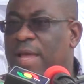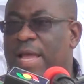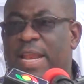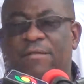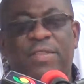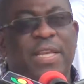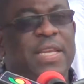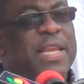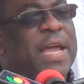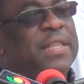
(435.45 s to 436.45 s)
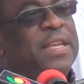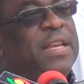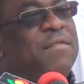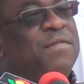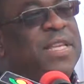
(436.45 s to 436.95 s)
And I think
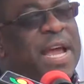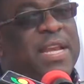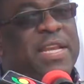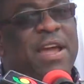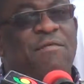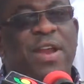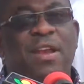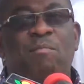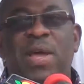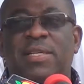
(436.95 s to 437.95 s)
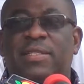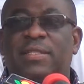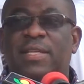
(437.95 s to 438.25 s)
they've done their very best